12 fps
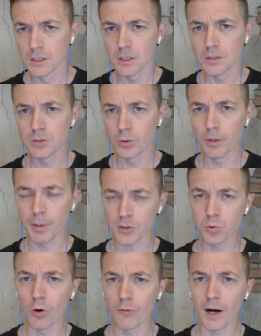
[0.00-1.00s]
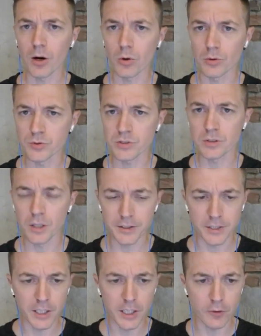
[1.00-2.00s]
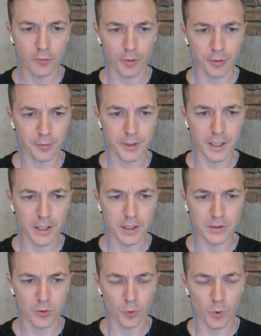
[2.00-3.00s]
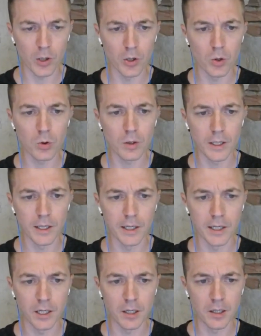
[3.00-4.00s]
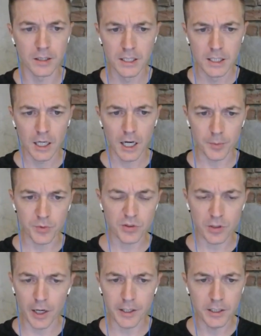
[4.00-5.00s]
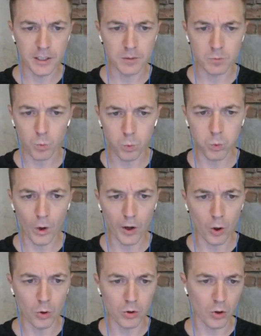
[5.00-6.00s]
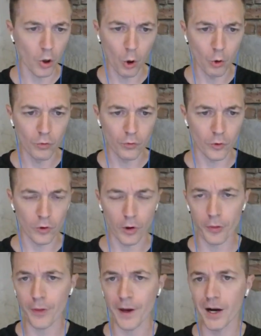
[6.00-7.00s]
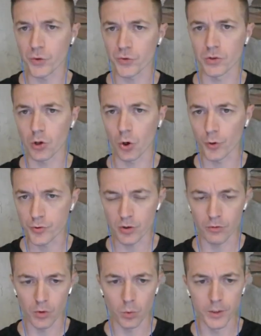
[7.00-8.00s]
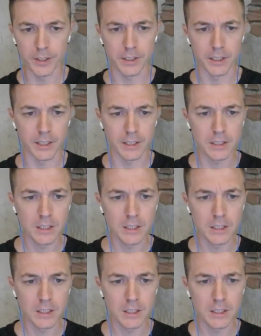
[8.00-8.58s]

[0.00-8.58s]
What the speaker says: doing about 12 hours a day for 3 days in a row, and I'm signing well over 1,000 cards over the weekend